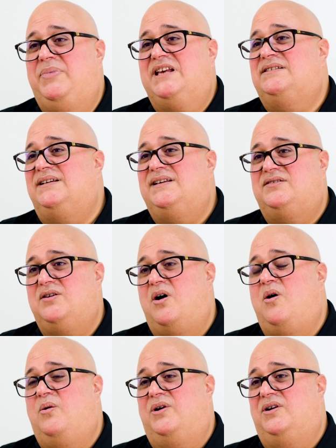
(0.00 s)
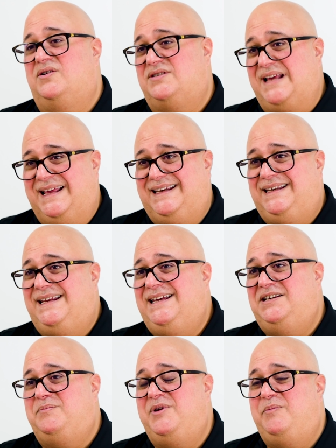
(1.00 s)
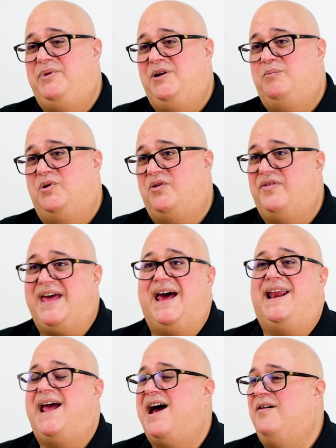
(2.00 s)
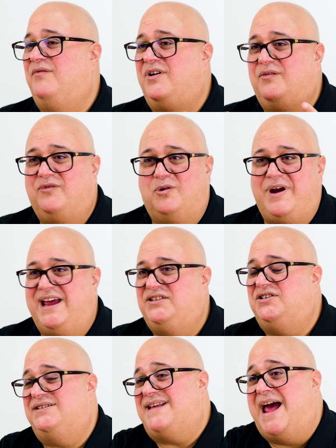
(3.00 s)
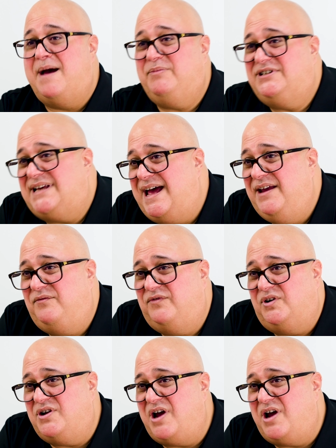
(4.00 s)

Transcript: Business owners need to be people that have a voracious appetite for